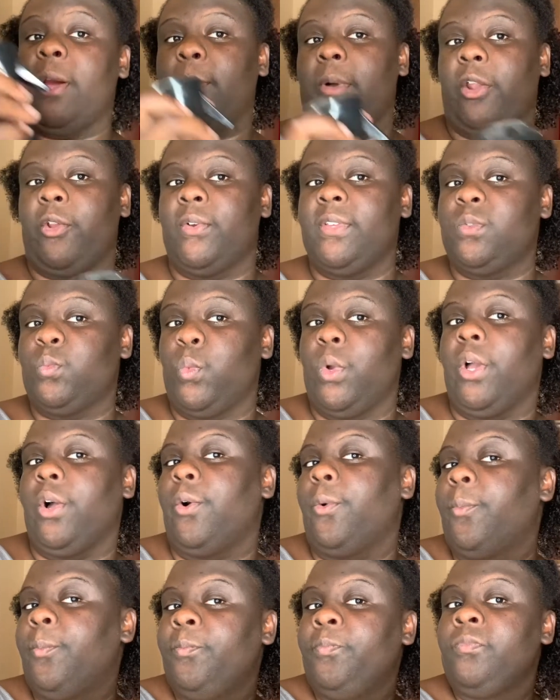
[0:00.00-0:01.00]
bottle as
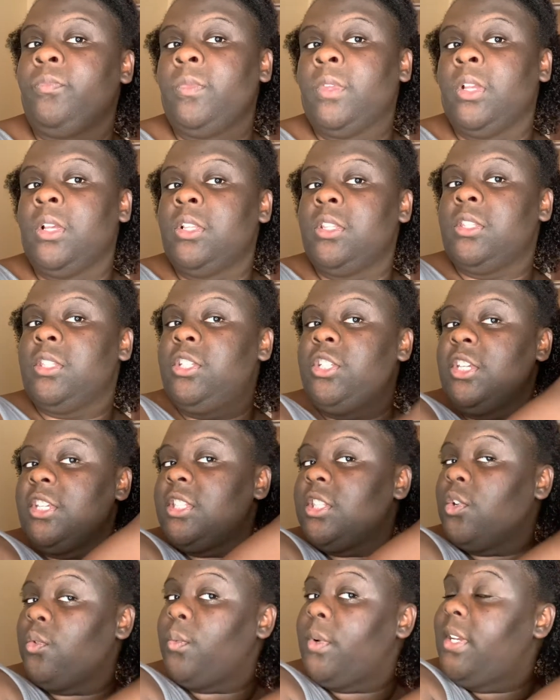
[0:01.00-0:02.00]
well. It's
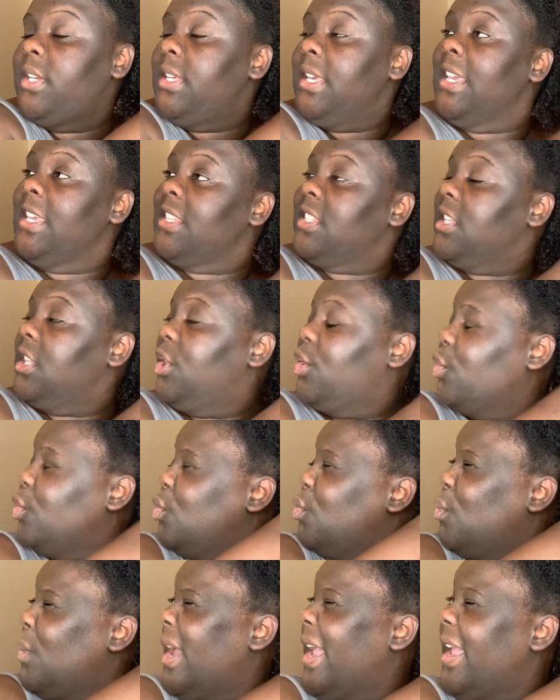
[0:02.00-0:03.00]
just the re, it's a
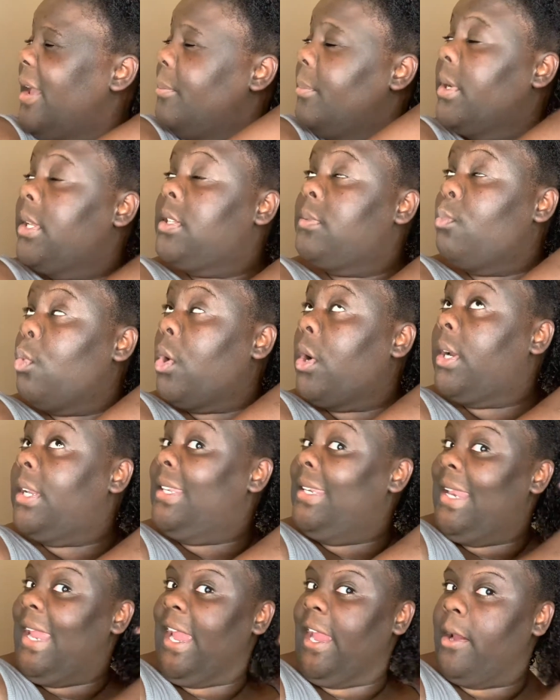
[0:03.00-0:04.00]
little wet, but it's more
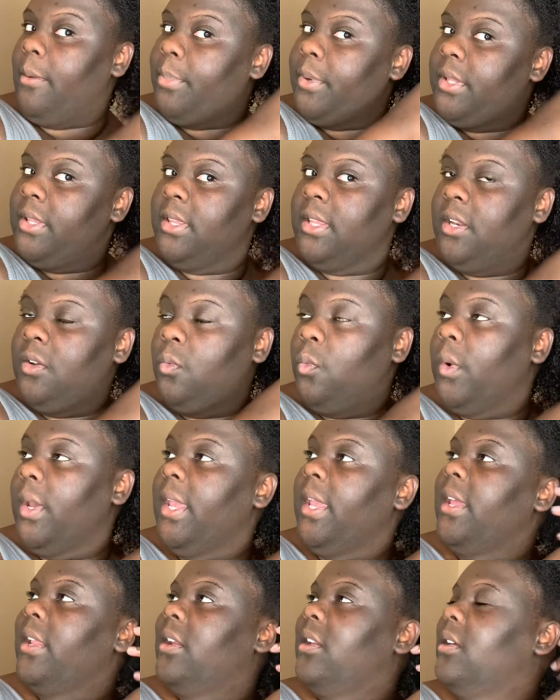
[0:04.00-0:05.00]
damp than
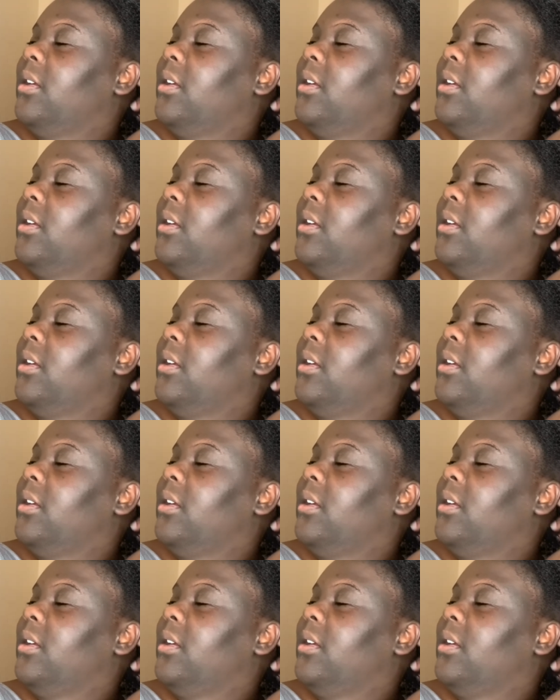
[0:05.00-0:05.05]
wet.